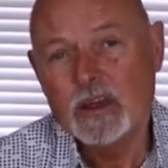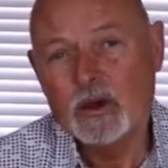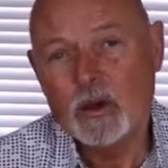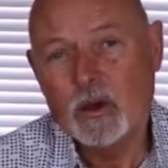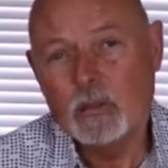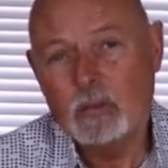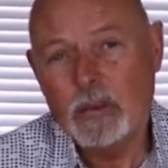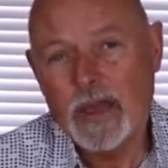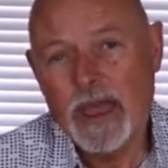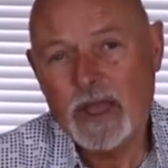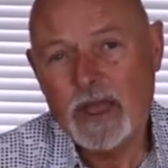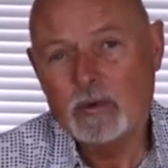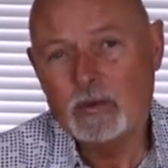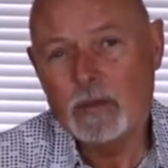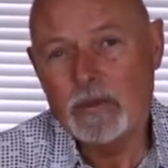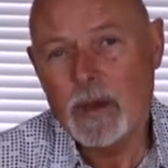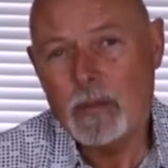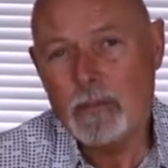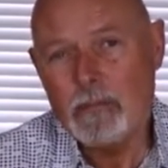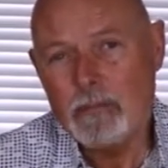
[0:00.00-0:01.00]
compared
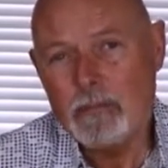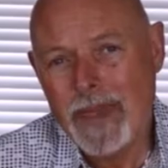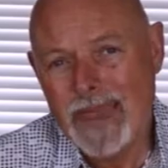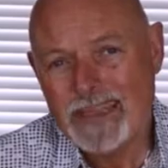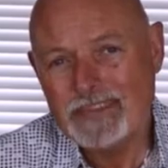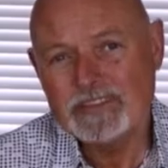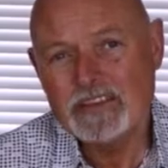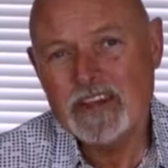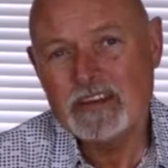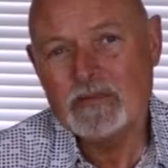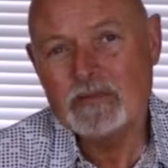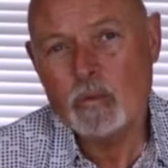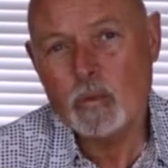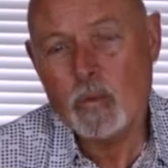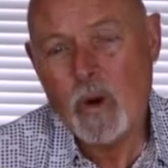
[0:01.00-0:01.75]
with a massive